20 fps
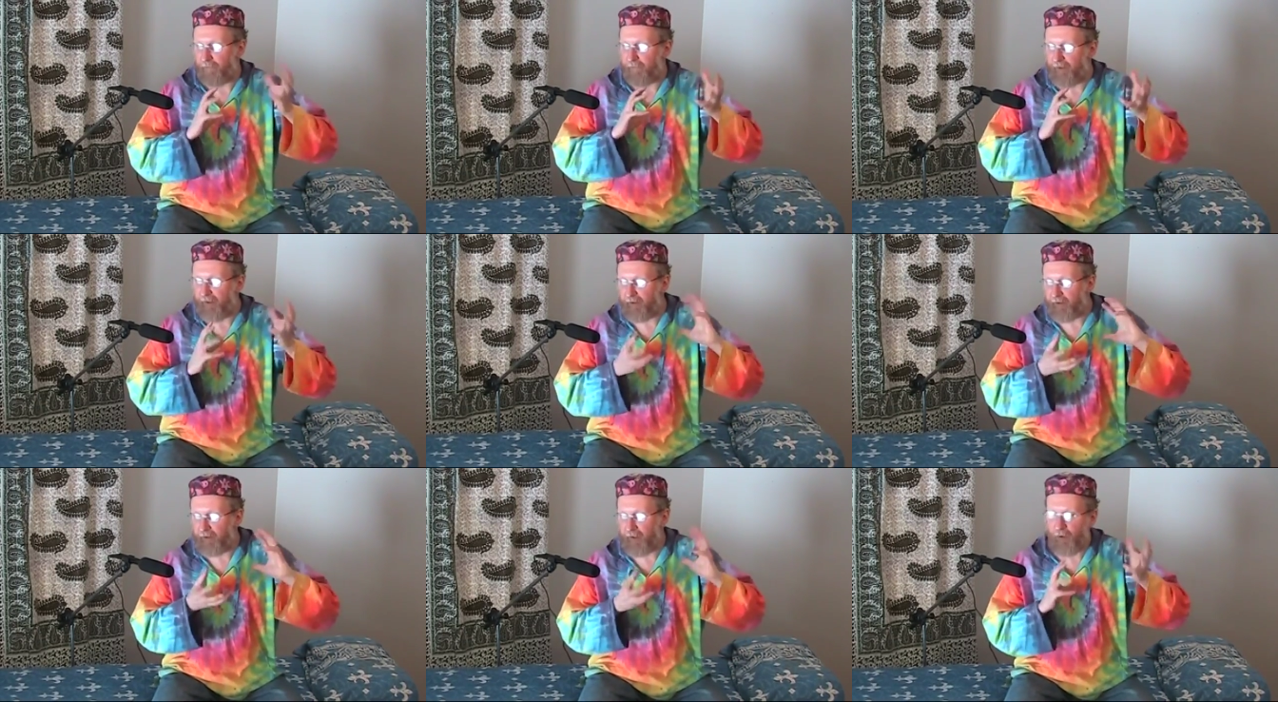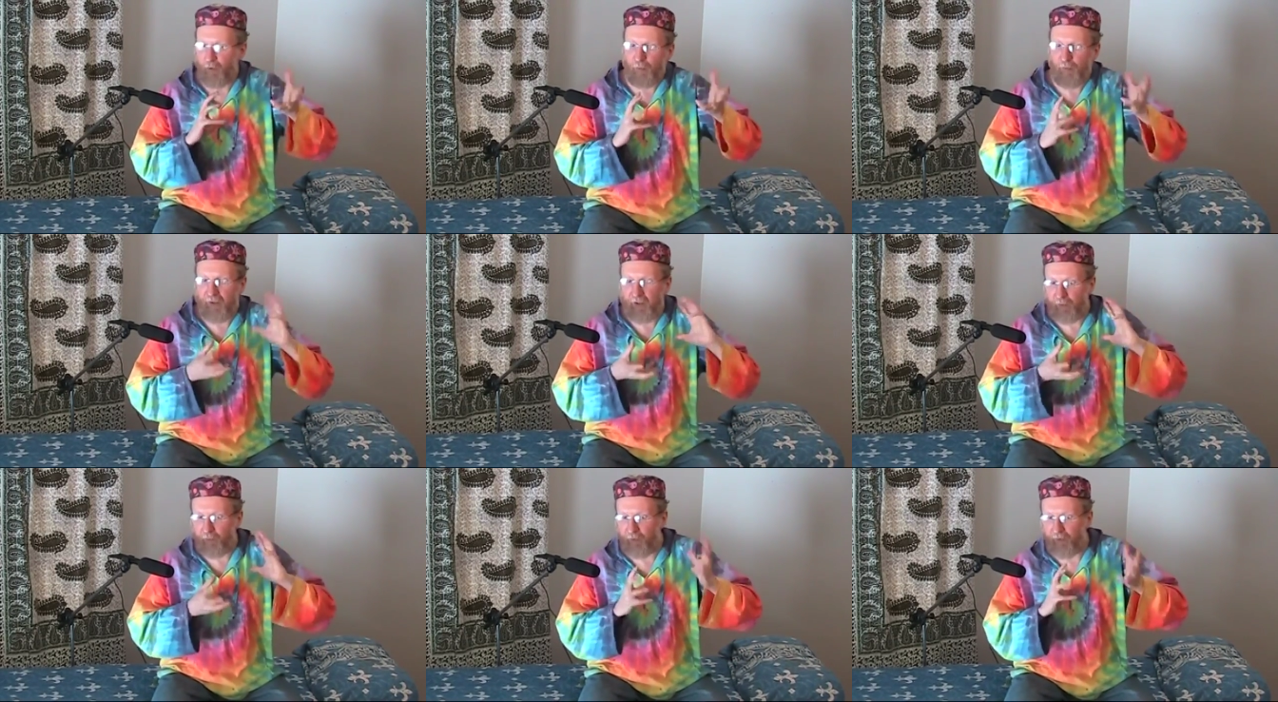vibrate now
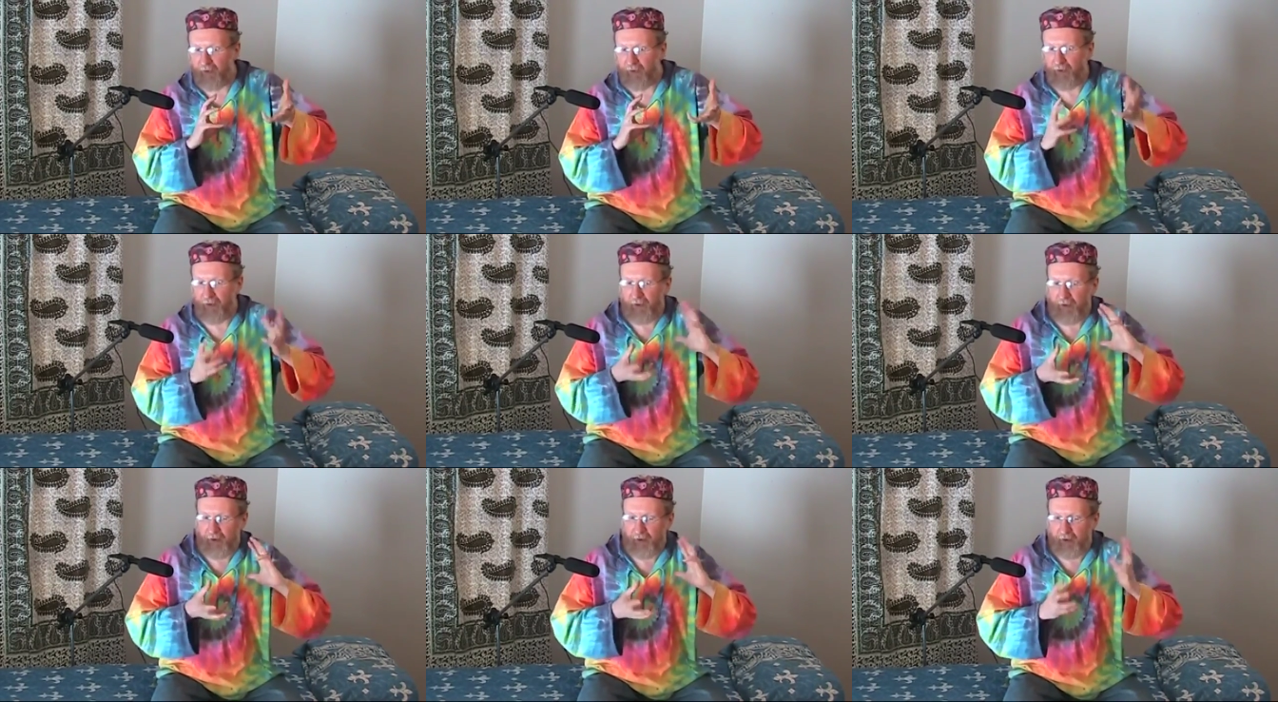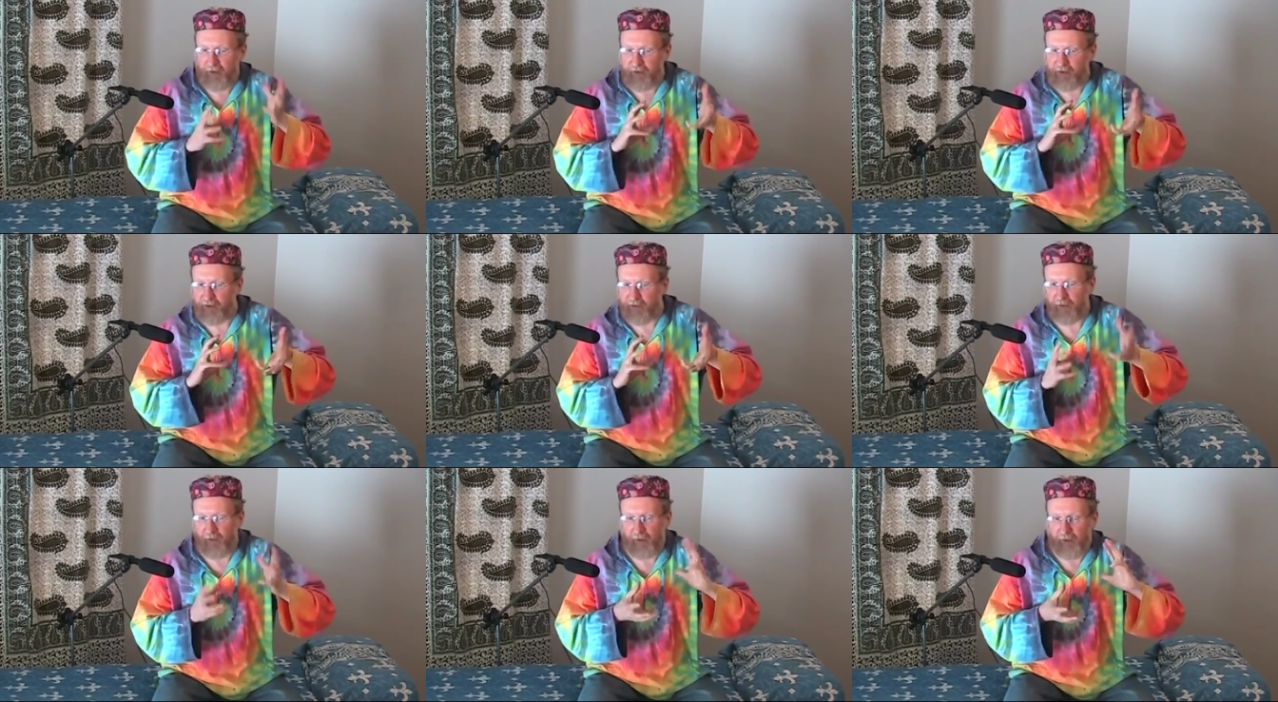one way,
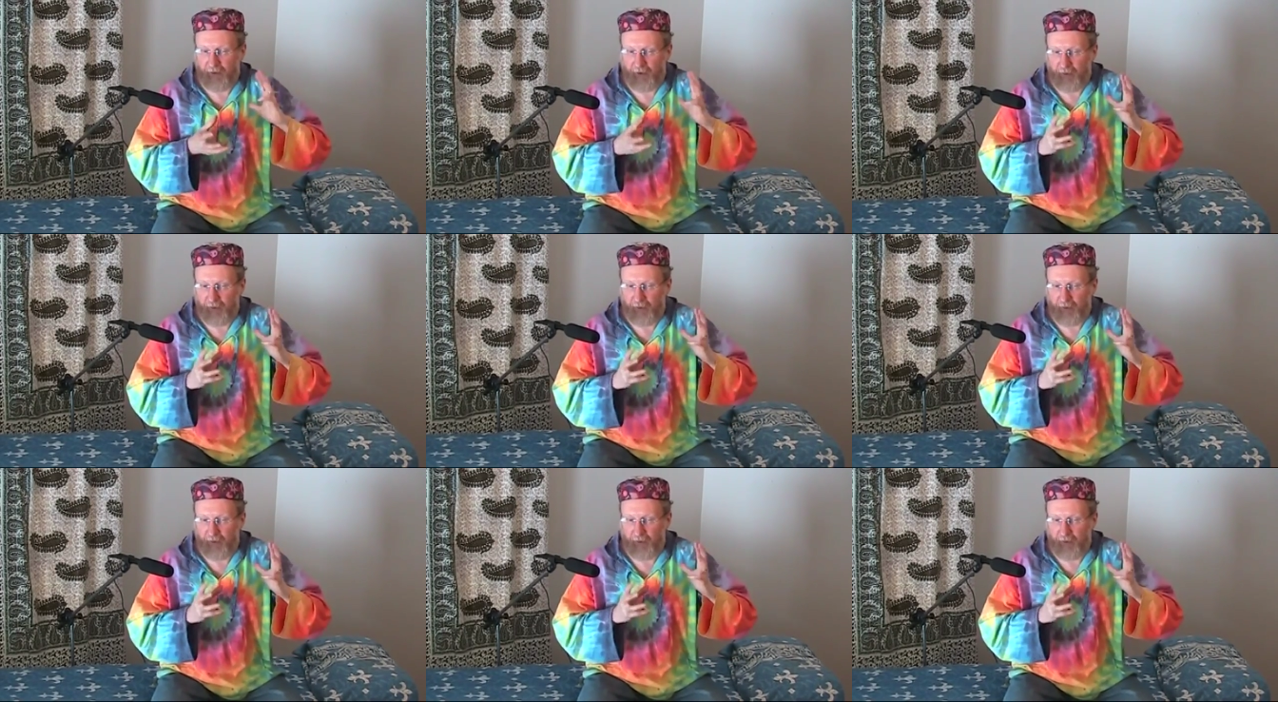so